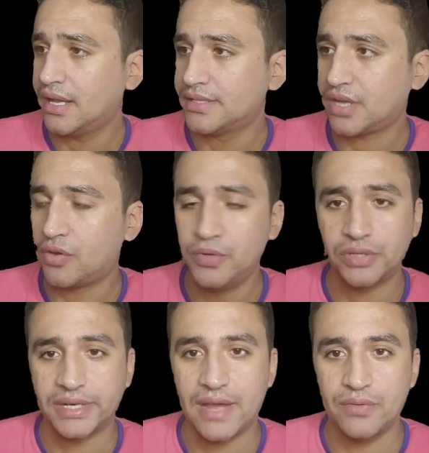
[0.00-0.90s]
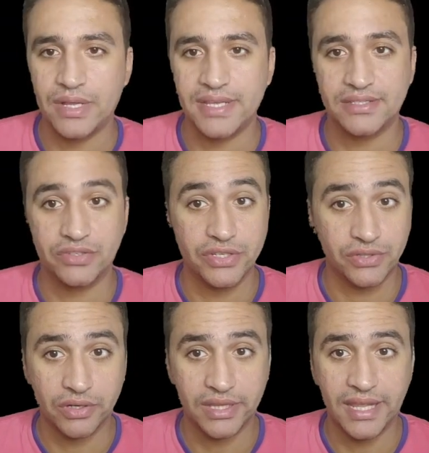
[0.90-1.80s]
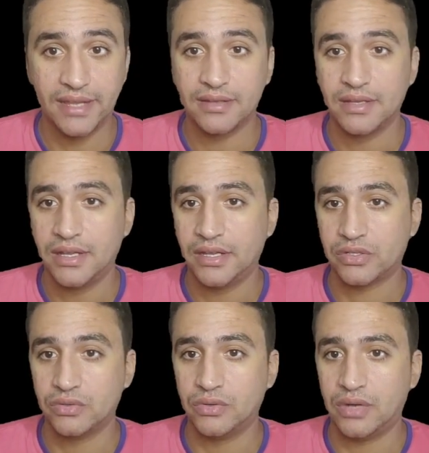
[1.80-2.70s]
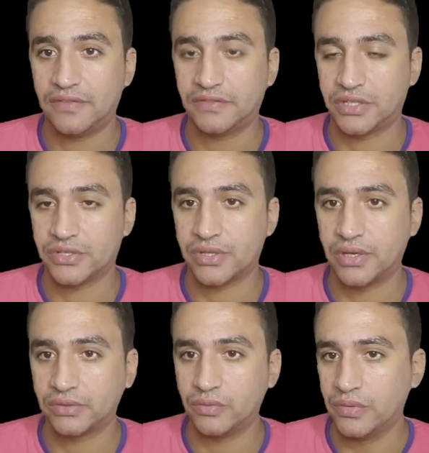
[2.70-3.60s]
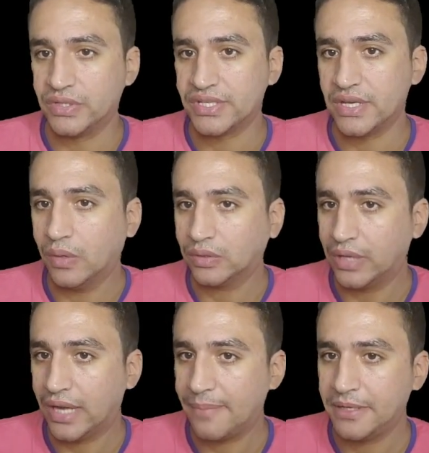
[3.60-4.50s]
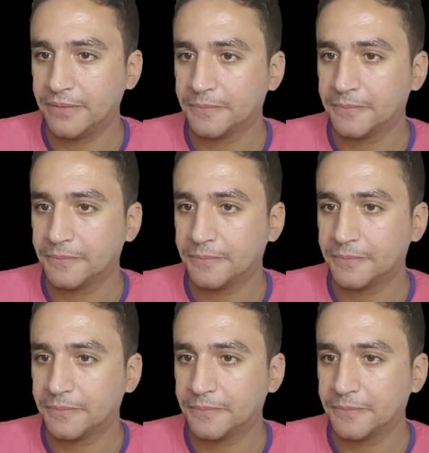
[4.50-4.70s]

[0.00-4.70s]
The computer now is restarting, so after restart we will see what will happen.